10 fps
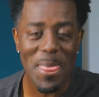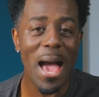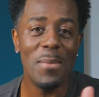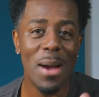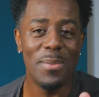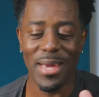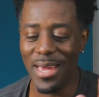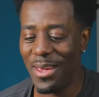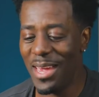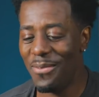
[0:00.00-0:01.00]

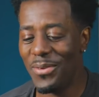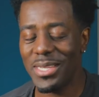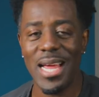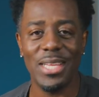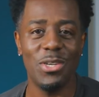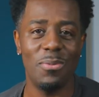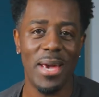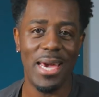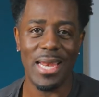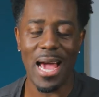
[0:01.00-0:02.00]
If it's not too
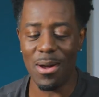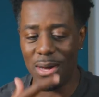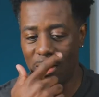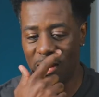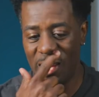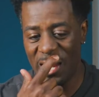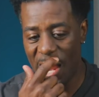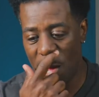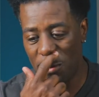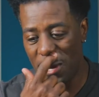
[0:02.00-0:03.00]
bad, I'll get it
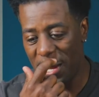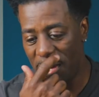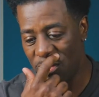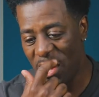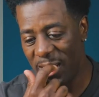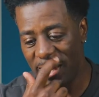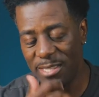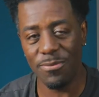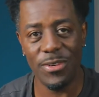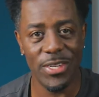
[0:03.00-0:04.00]
out and try to get
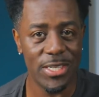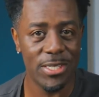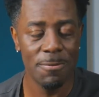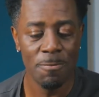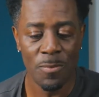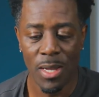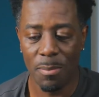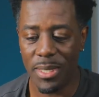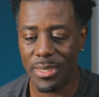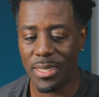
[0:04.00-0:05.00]
some footage.
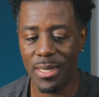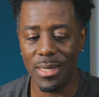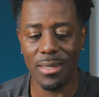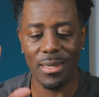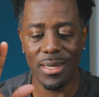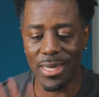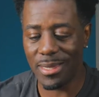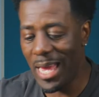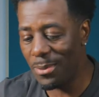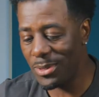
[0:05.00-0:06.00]
But
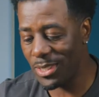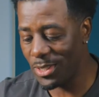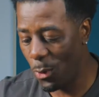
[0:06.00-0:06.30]
that was just a